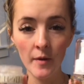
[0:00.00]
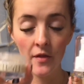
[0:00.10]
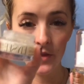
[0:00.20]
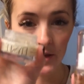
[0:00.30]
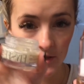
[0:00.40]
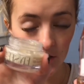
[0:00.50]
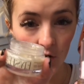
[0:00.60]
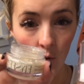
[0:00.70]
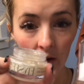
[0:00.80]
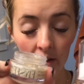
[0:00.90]
but this is going
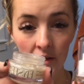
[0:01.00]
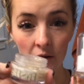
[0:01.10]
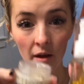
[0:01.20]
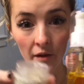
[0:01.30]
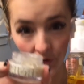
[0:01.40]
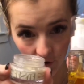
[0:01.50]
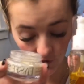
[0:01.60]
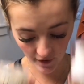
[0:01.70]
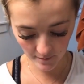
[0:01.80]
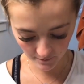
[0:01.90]
to go on and it's going to be a thicker
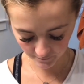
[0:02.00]
cream.